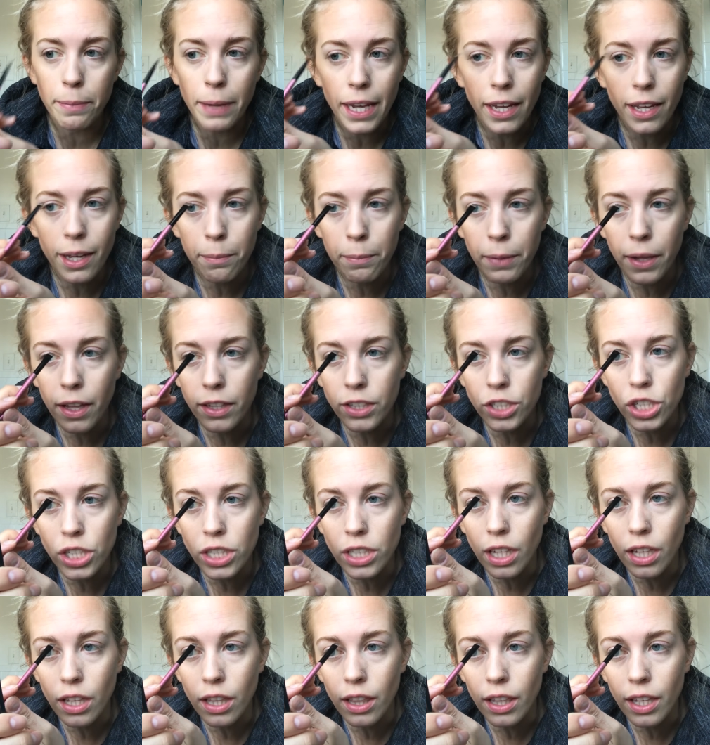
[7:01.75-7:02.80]
to make them
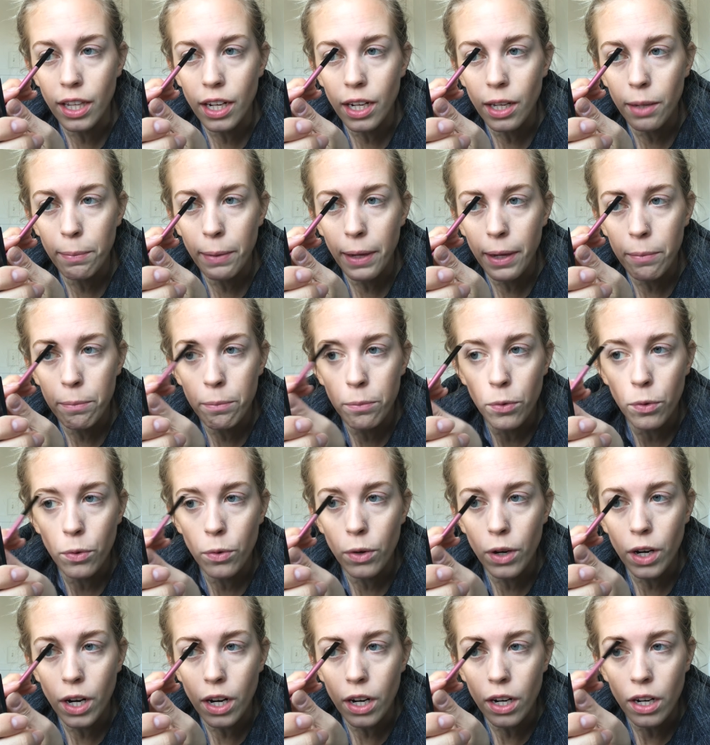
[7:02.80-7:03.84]
just a little bit
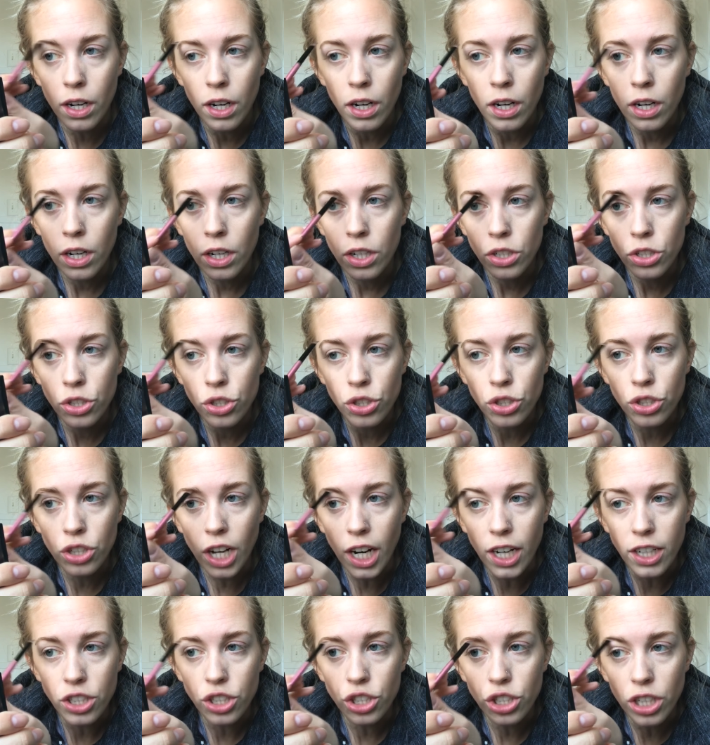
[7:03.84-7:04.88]
more
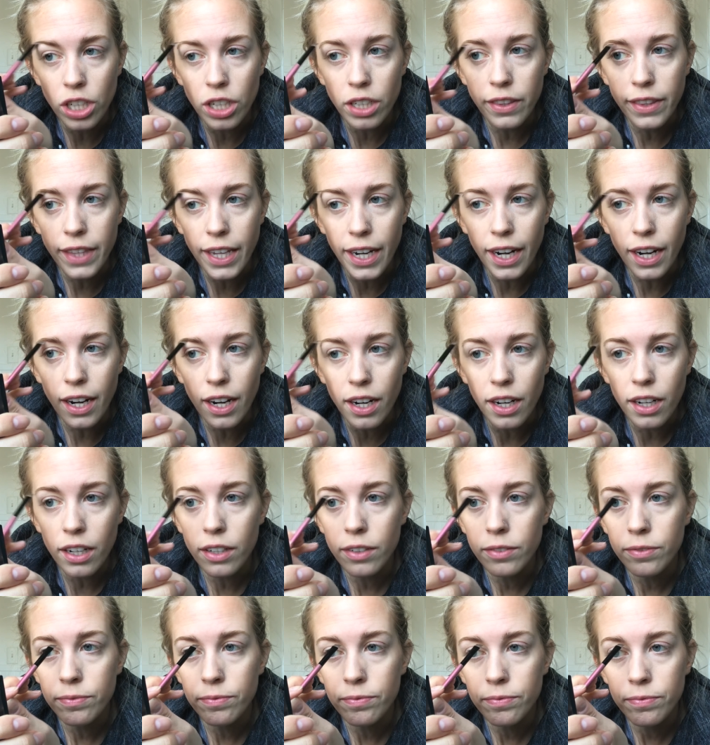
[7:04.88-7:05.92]
structured
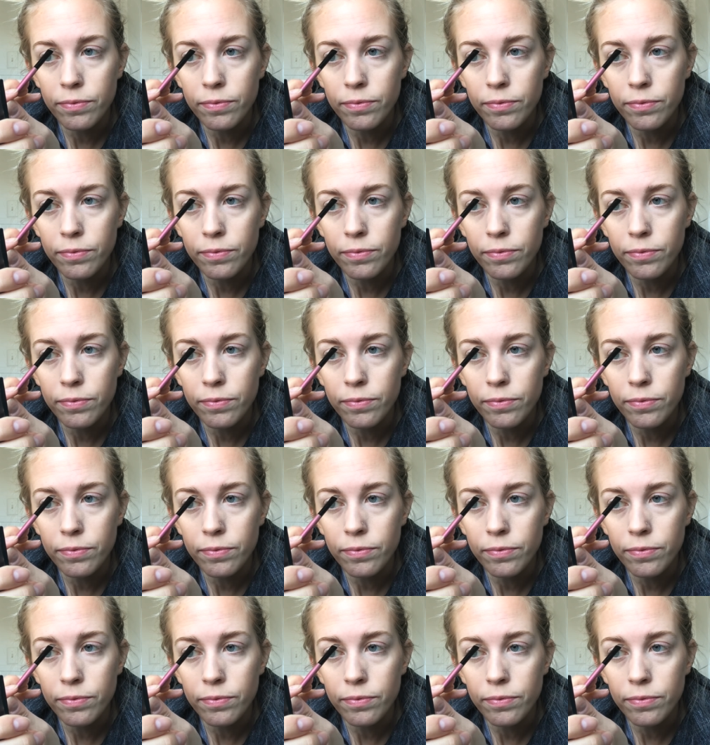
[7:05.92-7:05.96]
there.